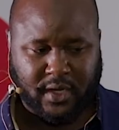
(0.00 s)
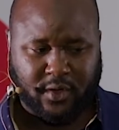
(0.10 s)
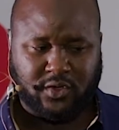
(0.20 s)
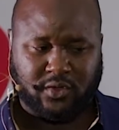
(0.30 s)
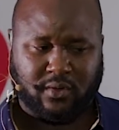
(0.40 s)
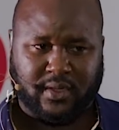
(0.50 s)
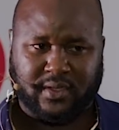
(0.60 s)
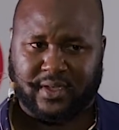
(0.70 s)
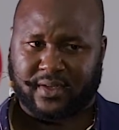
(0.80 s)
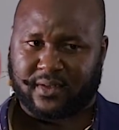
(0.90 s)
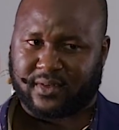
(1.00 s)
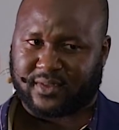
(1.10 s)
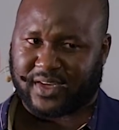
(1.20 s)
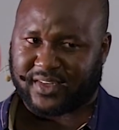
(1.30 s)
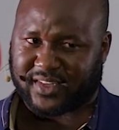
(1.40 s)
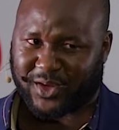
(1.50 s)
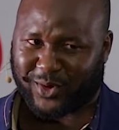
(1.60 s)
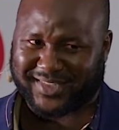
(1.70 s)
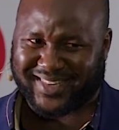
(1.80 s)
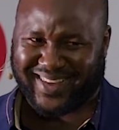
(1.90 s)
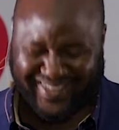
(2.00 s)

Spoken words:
me, are you sure these results are yours?